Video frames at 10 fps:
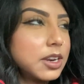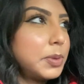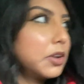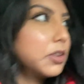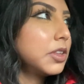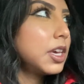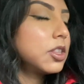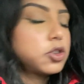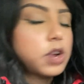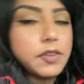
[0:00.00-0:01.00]
Apparently
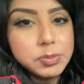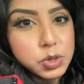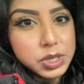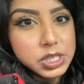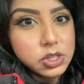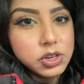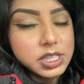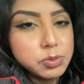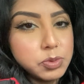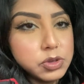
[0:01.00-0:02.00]
the drive up to Whistler is
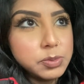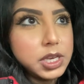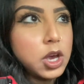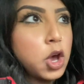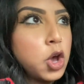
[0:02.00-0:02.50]
supposed to be